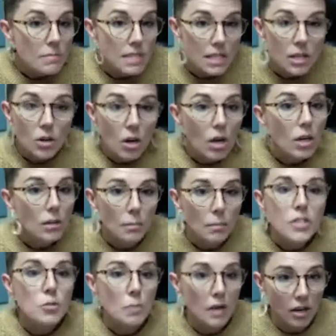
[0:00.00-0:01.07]
there are
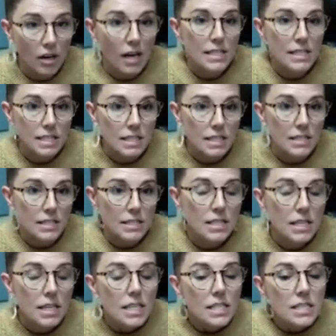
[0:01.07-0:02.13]
much better ideas.
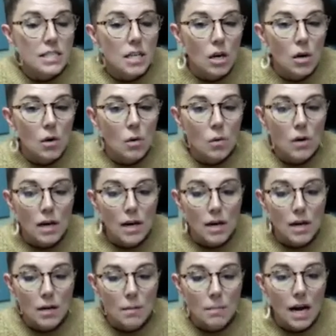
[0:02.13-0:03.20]
So
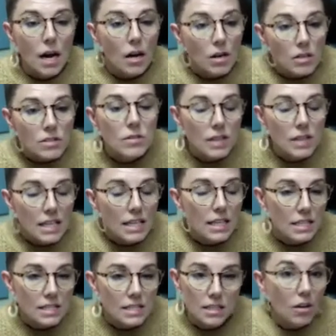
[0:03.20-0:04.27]
I also think
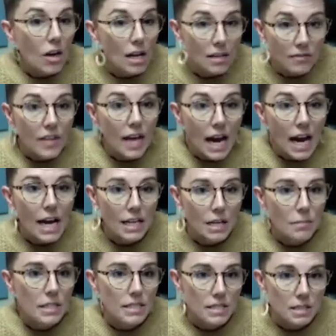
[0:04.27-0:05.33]
it's a lot of that. I
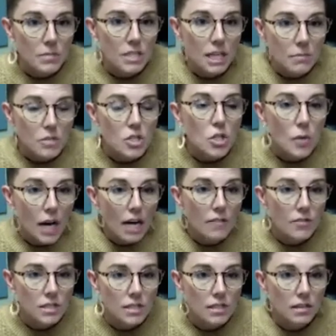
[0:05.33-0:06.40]
mean, sometimes you have
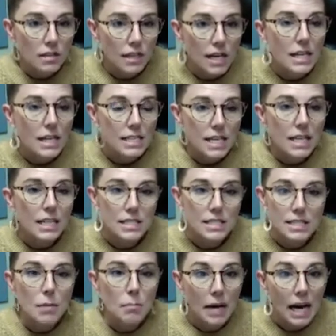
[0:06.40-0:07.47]
to kind of take a
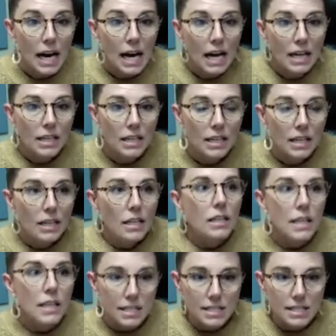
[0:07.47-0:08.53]
step back.
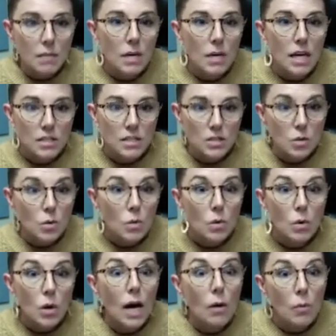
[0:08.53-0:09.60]
Yes, I'm head of
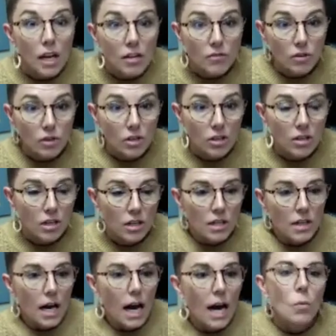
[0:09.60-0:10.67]
school. However,
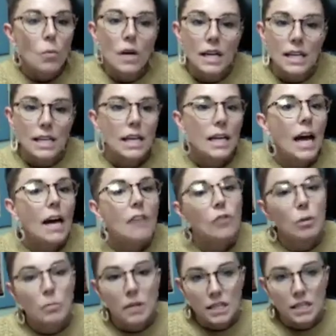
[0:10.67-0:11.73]
I want to get
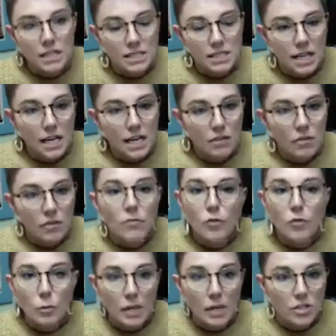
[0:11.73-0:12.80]
everybody's kind of
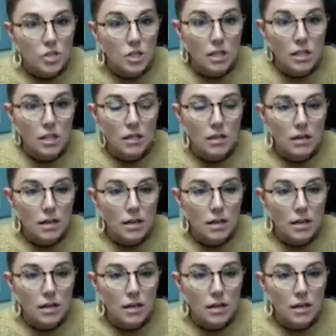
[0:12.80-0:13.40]
information,